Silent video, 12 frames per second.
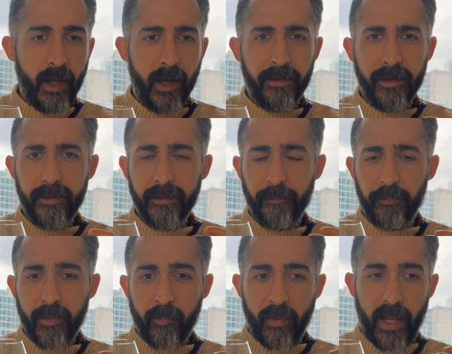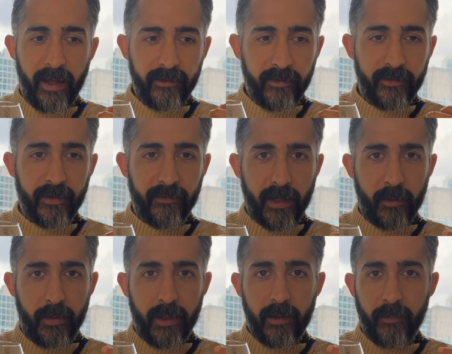And then as it's
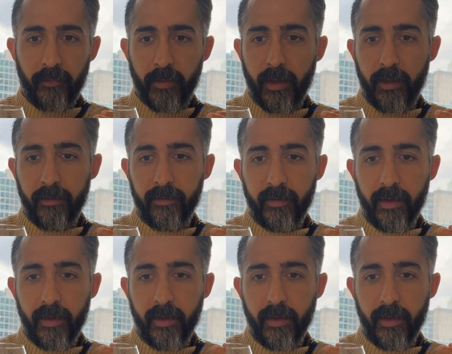developing, a